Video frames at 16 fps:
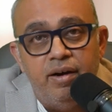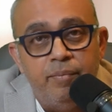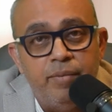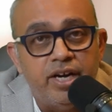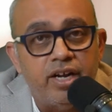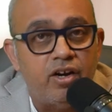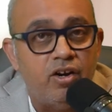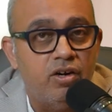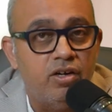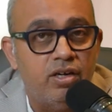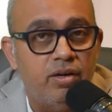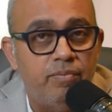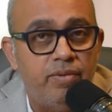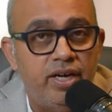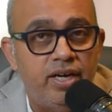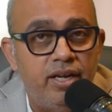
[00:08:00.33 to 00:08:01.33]
are not
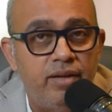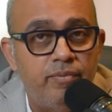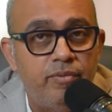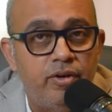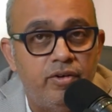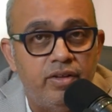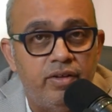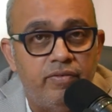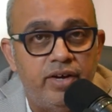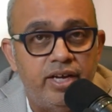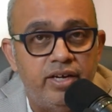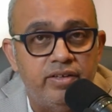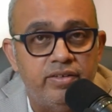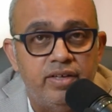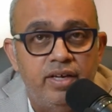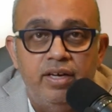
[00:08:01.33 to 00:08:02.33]
completely immune to the
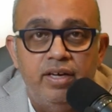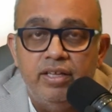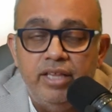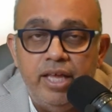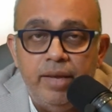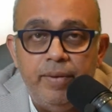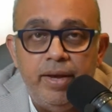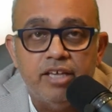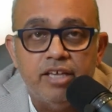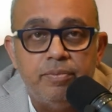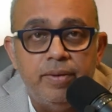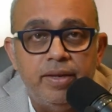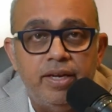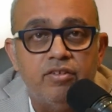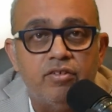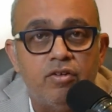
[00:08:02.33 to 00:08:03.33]
virus. They may
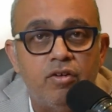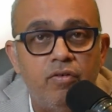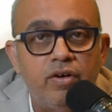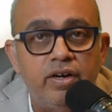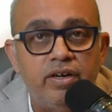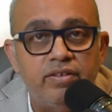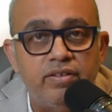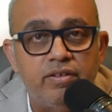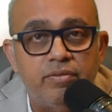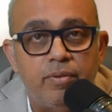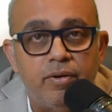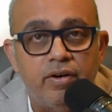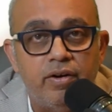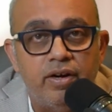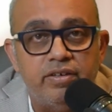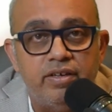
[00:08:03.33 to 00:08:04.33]
experience slower disease
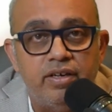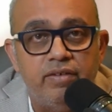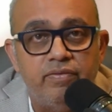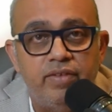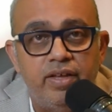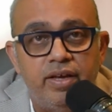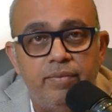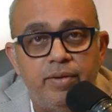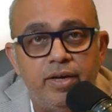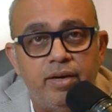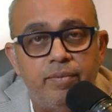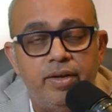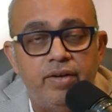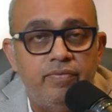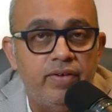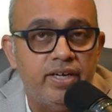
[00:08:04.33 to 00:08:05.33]
progression if they become
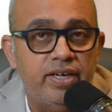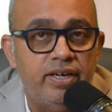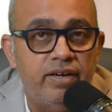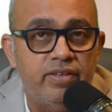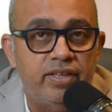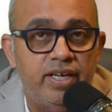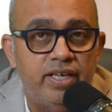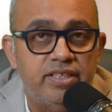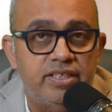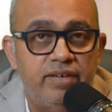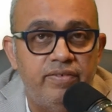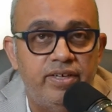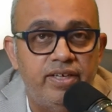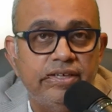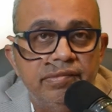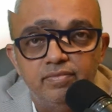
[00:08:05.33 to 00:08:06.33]
infected with
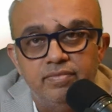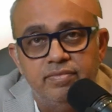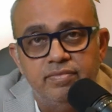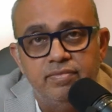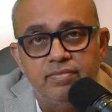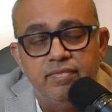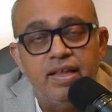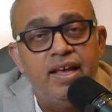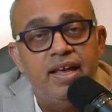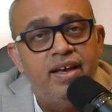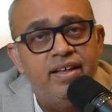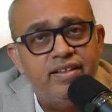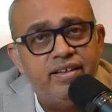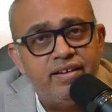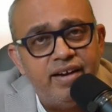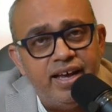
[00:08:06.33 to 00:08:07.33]
HIV.
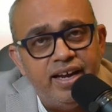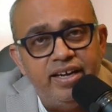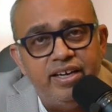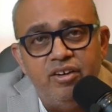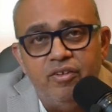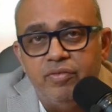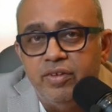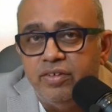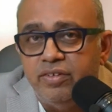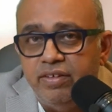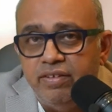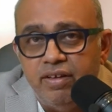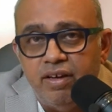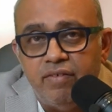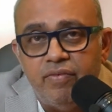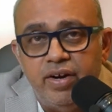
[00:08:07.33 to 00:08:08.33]
The rarity of the
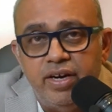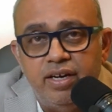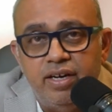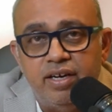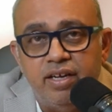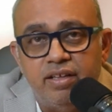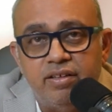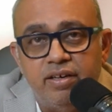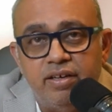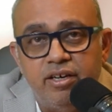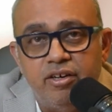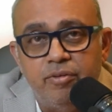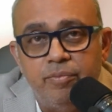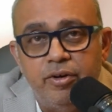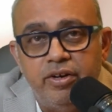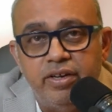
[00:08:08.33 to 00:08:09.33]
CCR5 delta 32
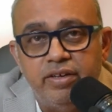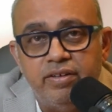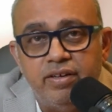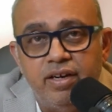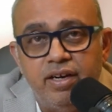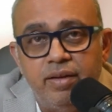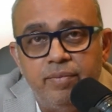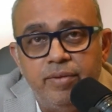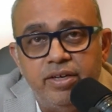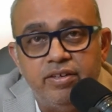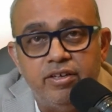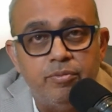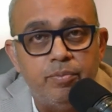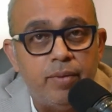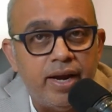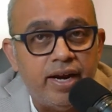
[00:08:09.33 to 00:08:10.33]
mutation limits
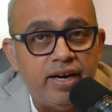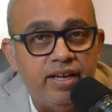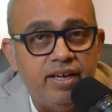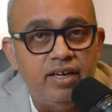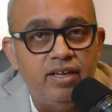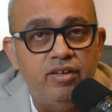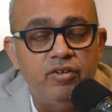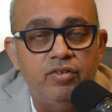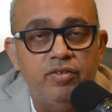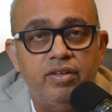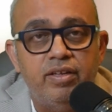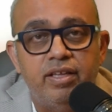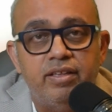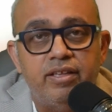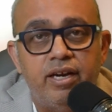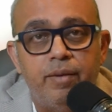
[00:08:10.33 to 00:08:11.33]
its practical use in
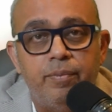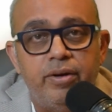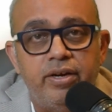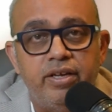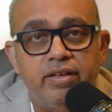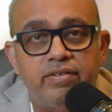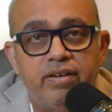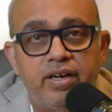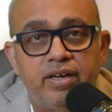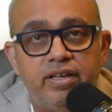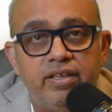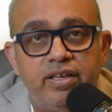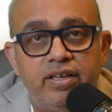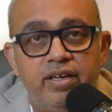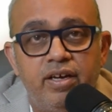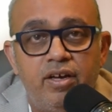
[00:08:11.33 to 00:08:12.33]
the therapeutic
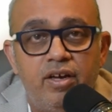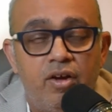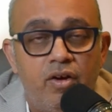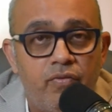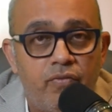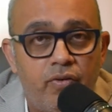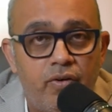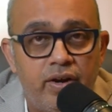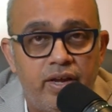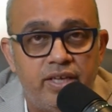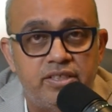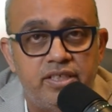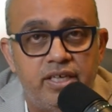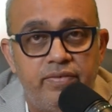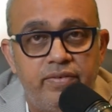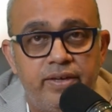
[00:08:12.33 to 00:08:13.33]
strategy for
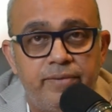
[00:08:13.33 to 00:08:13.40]
HIV.